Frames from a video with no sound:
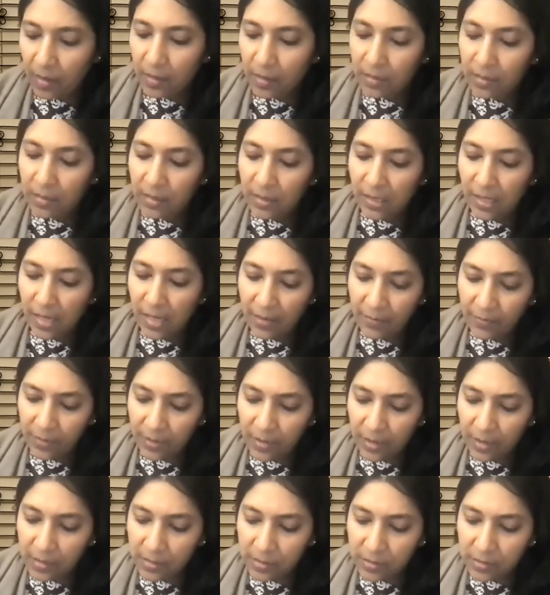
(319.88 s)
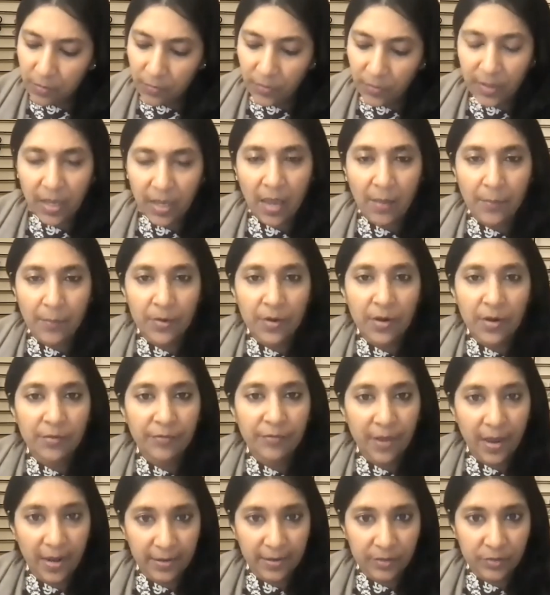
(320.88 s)
The evidence of a camera
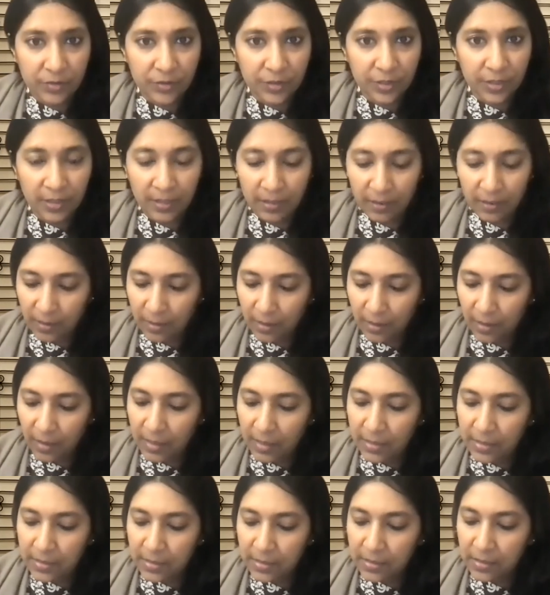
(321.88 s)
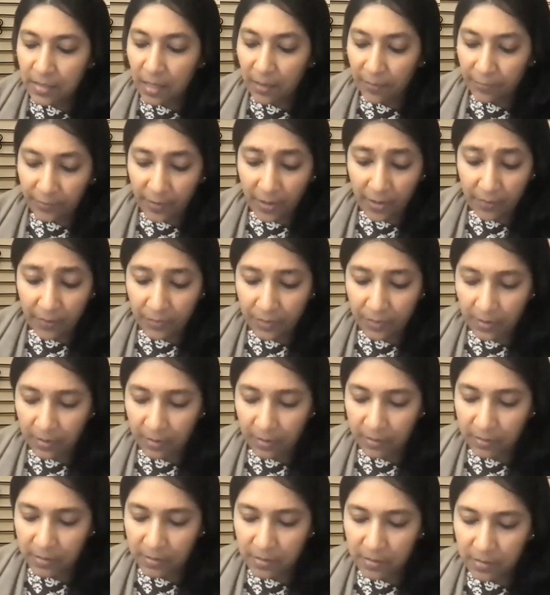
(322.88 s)
factory is
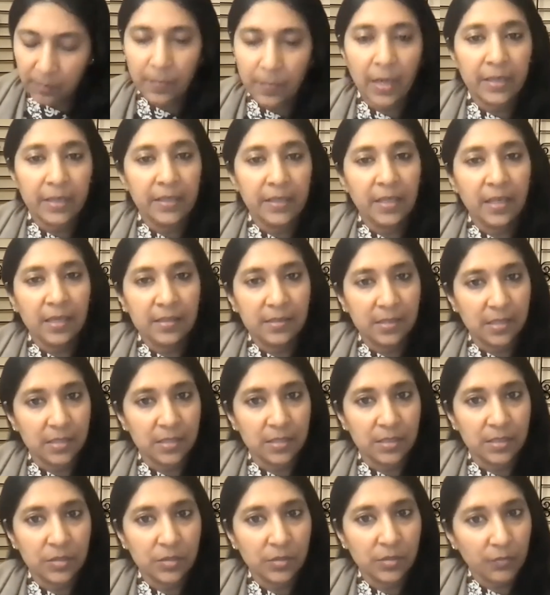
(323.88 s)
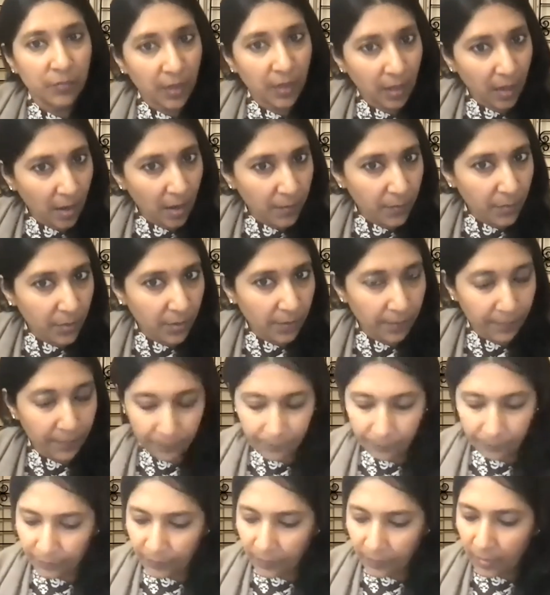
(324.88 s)
self-evident by the existence of the camera.
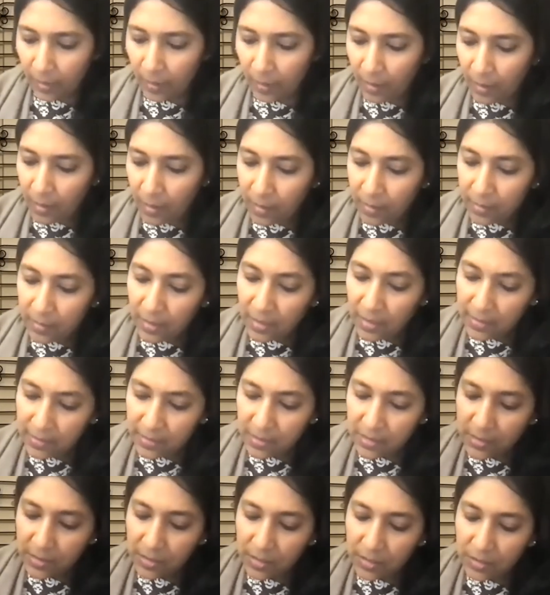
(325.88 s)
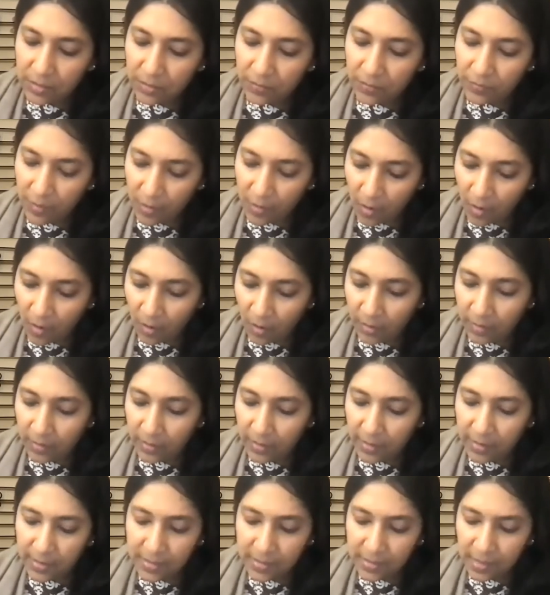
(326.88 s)
The existence of God
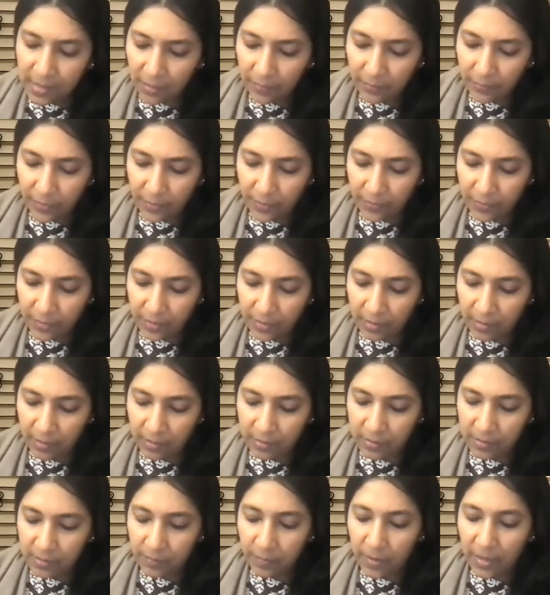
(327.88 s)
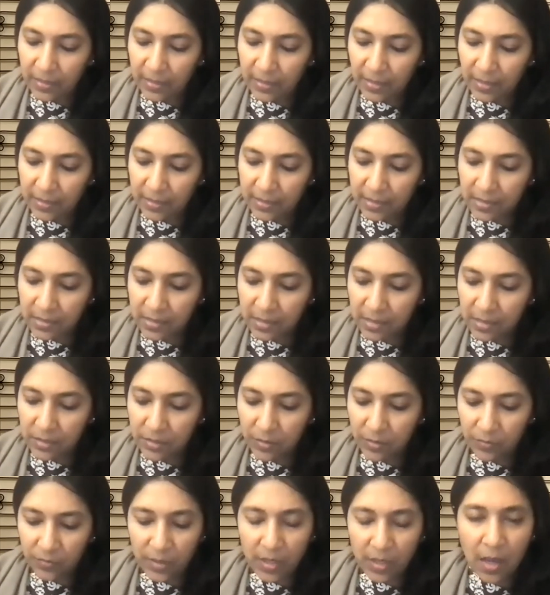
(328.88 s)
is self-evident by the existence
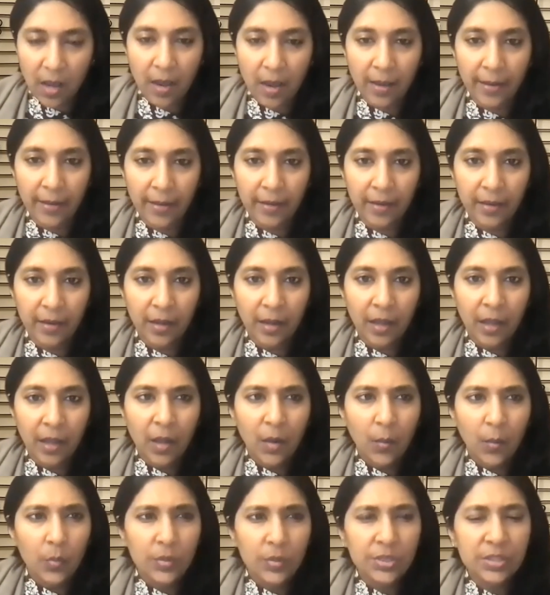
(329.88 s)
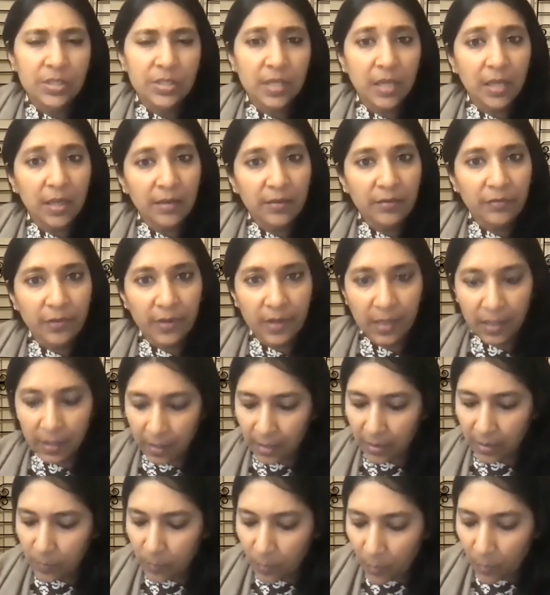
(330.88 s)
of the eye, which is
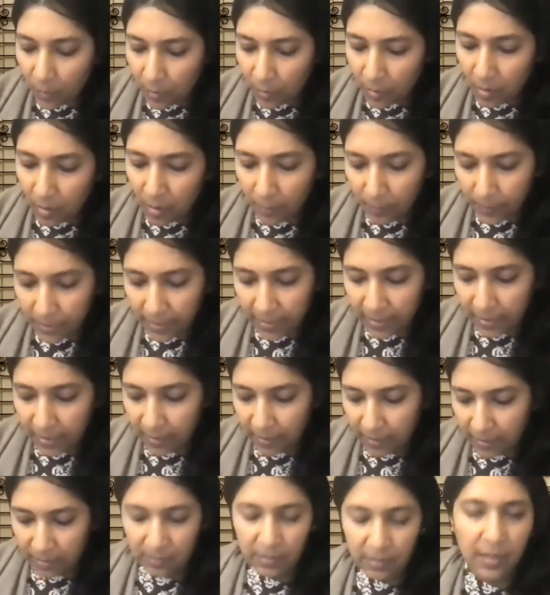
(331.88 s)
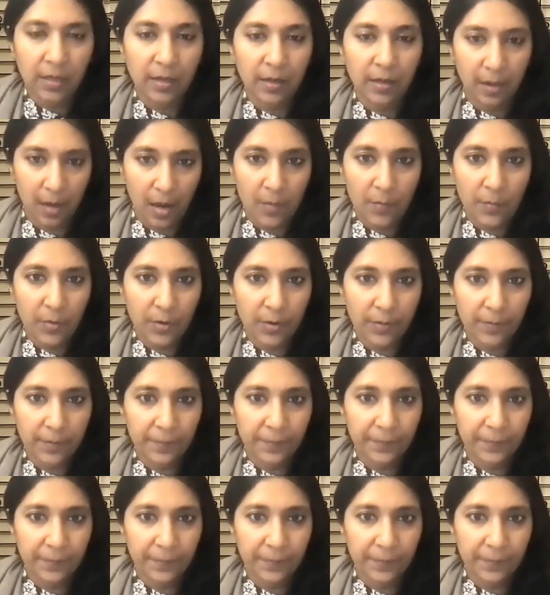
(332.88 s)
infinitely more complicated than a camera.